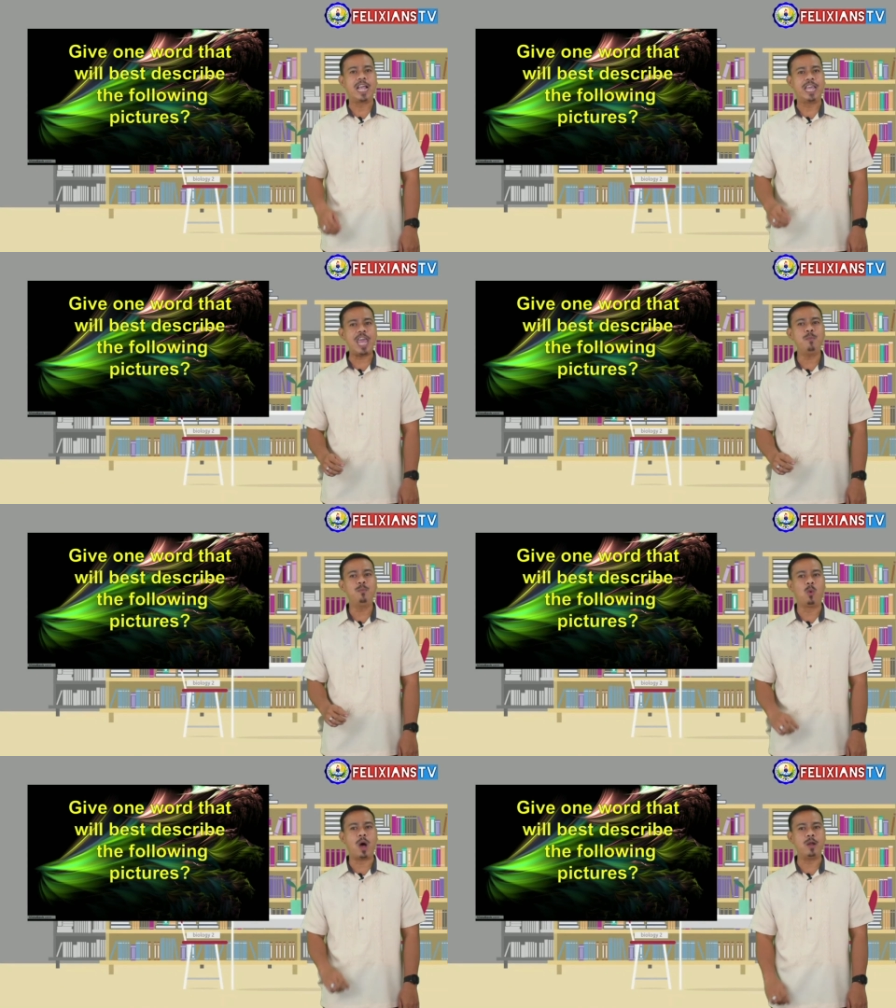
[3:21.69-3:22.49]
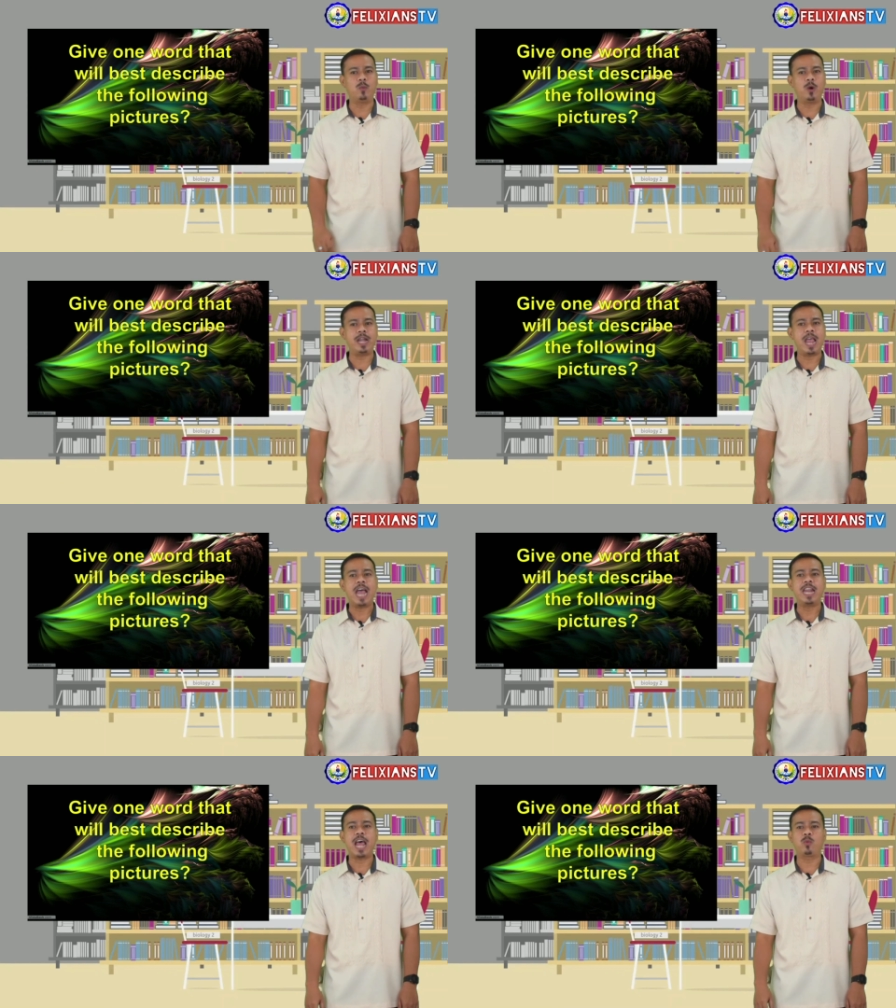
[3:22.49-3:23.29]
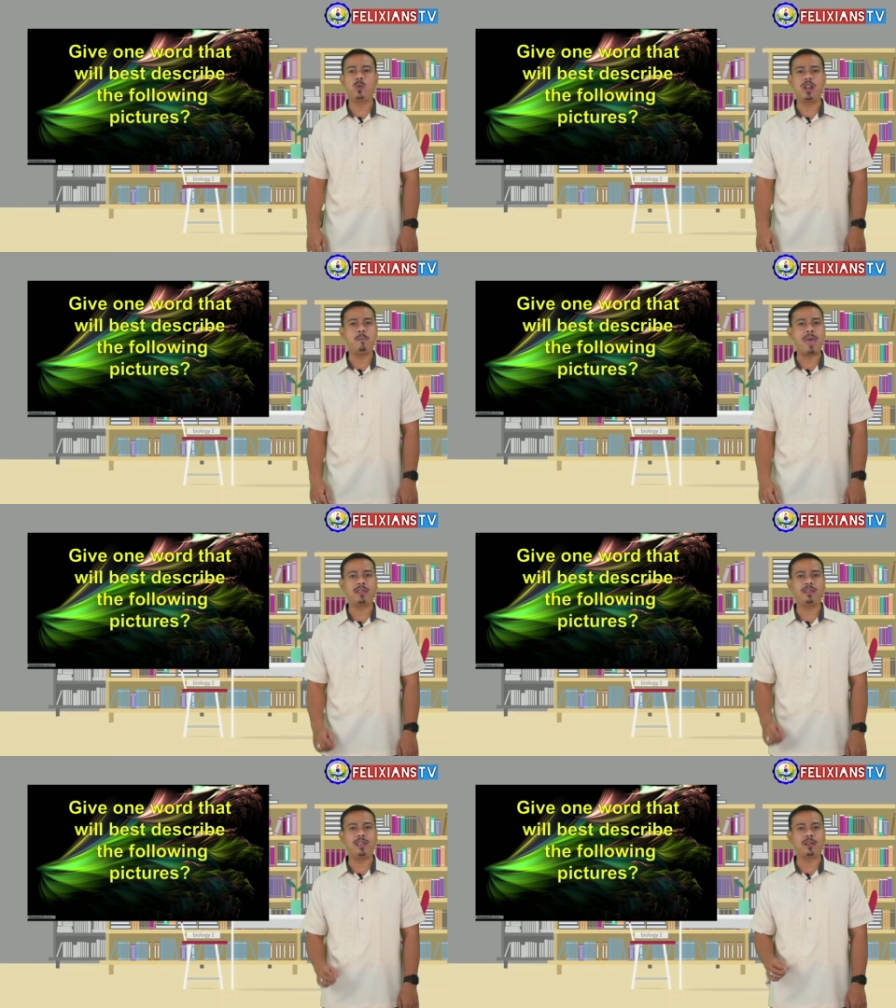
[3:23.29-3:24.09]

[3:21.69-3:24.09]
Give one word that will best